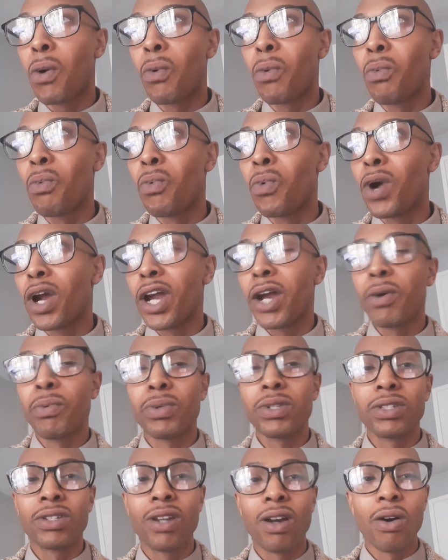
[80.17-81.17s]
Where
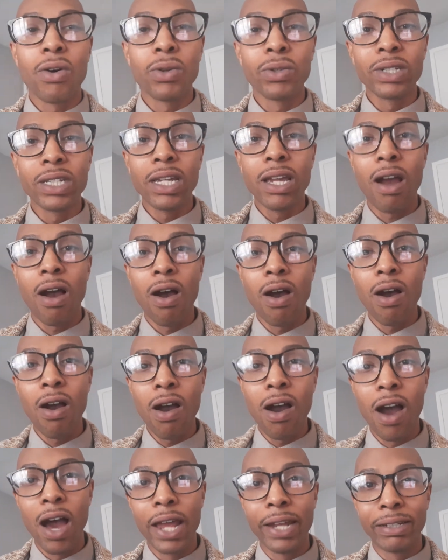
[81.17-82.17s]
was Goldie
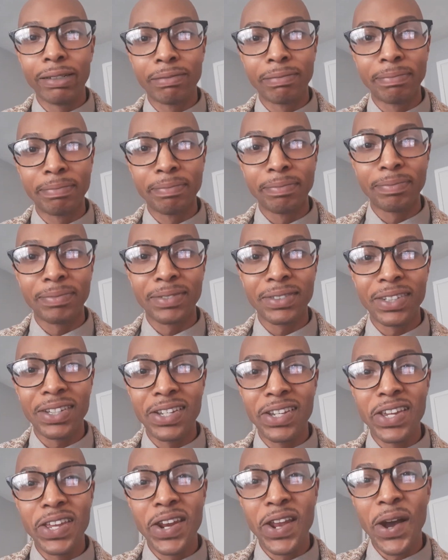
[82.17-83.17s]
Hawn?
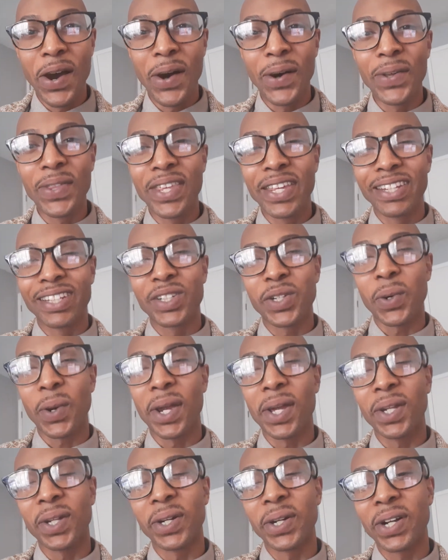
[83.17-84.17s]
You know, the
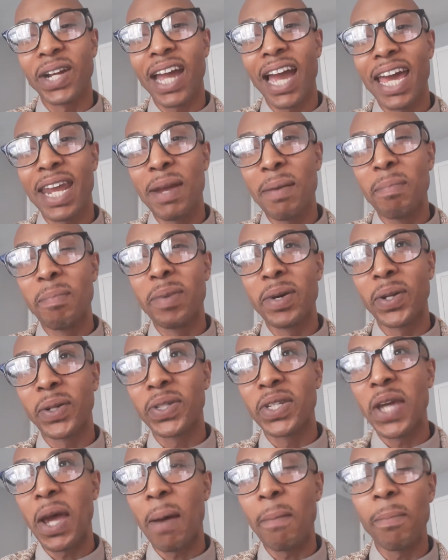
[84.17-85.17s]
trailer kind of
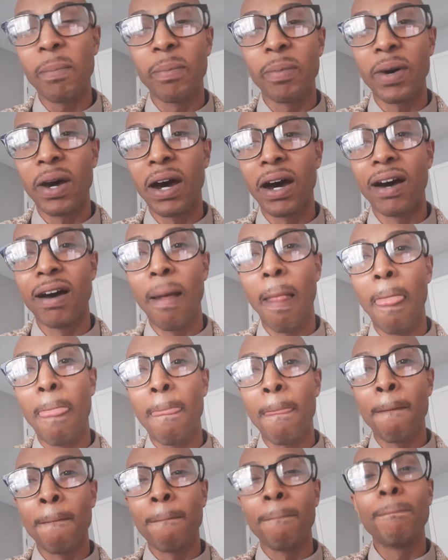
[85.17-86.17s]
built up. Uh,
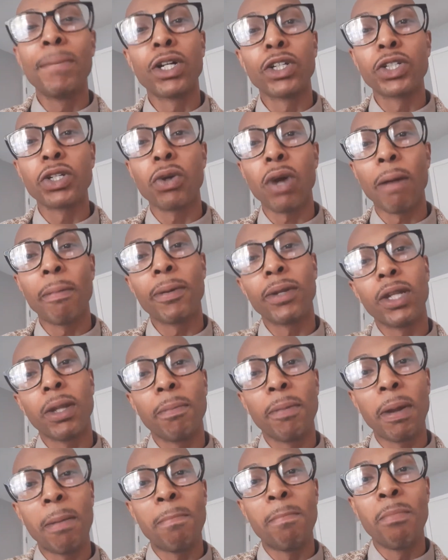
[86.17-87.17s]
built her up a little
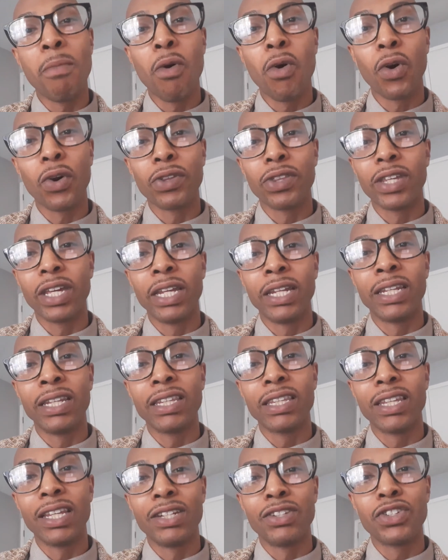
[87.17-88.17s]
bit more
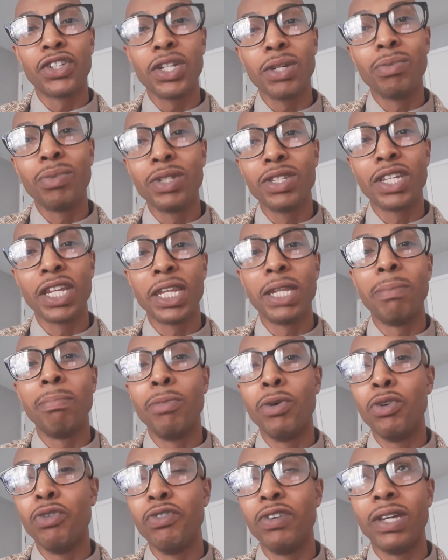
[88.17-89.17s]
than than she was in the
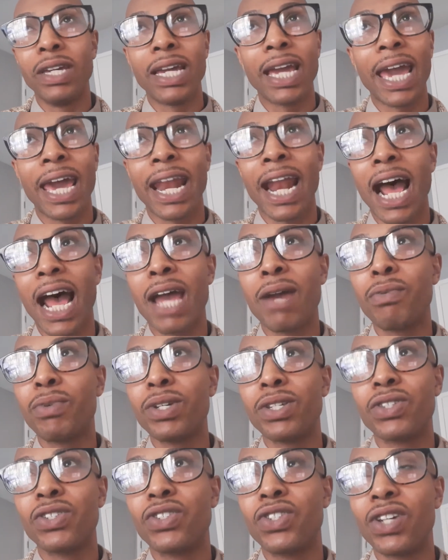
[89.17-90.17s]
movie. And I
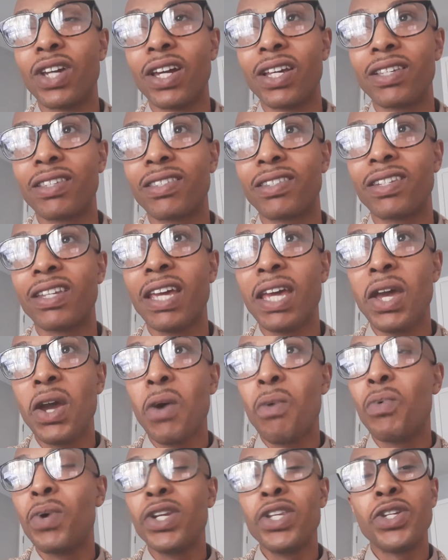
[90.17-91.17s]
was just
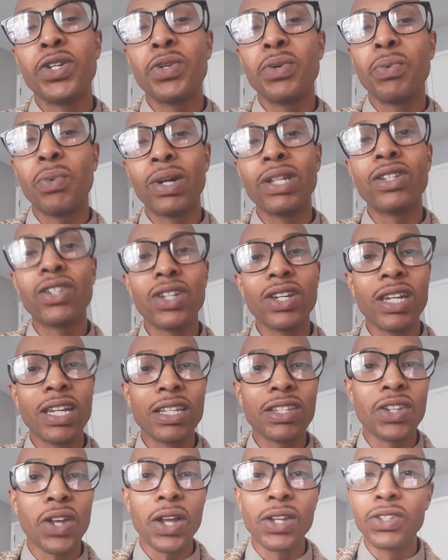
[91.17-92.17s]
when you when she
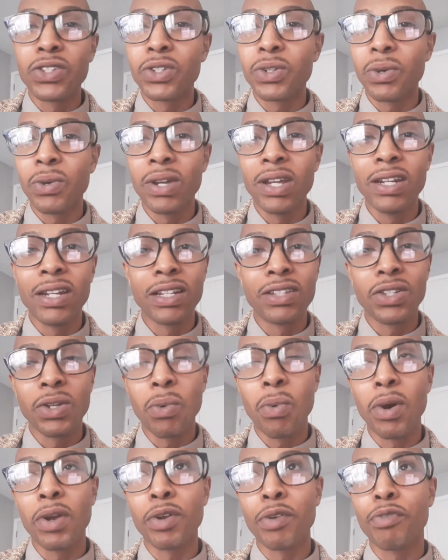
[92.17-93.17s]
is on screen, it's a
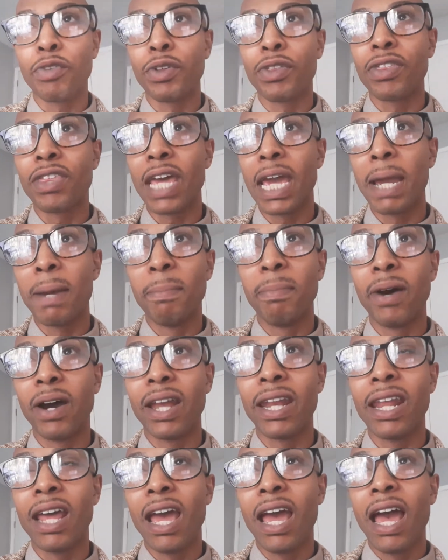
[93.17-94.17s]
wonderful thing.
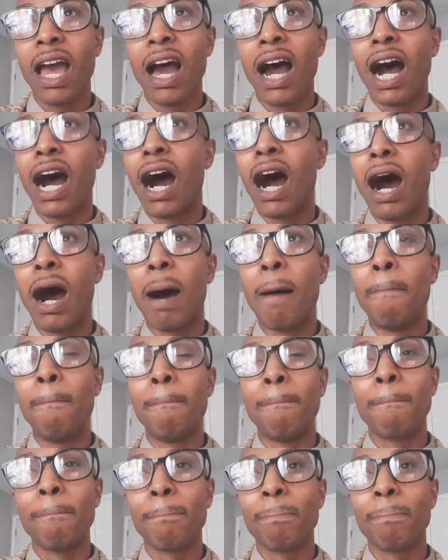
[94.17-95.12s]
But um,